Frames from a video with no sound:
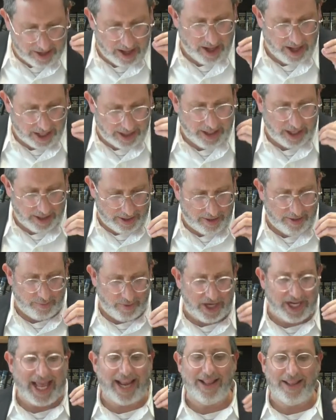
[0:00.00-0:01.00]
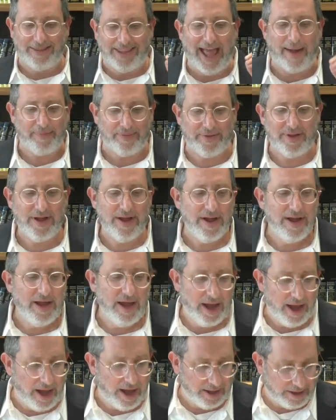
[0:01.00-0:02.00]
We're going to get in depth
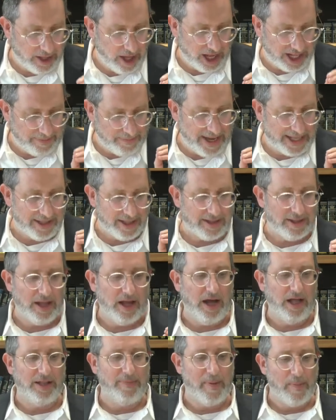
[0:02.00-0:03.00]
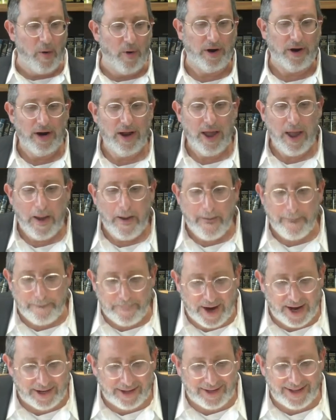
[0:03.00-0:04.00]
to explain this a little bit more.
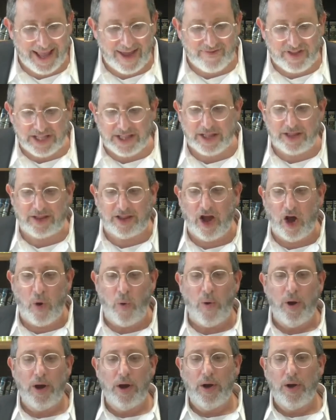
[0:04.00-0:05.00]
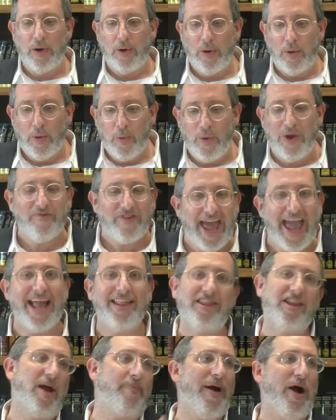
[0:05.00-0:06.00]
But if this is so, we've
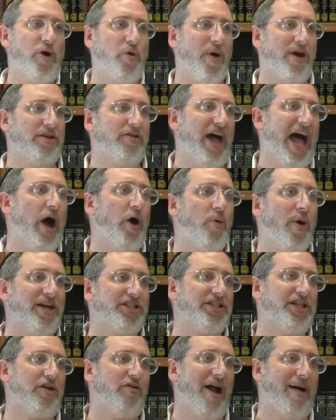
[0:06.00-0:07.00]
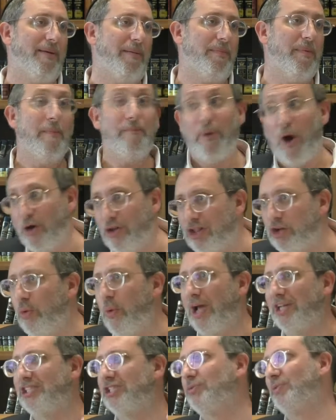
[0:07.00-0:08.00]
answered up our question on the Rambam. Both
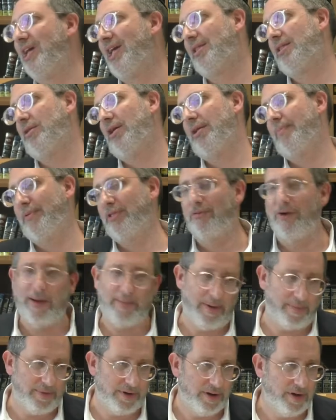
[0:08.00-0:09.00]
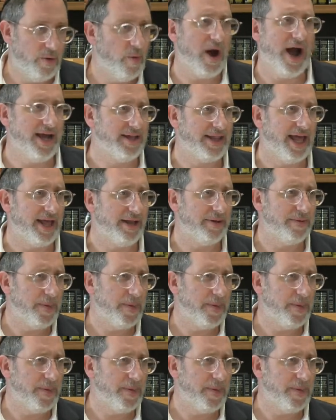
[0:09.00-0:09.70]
questions we answered up on the Rambam. Why is that?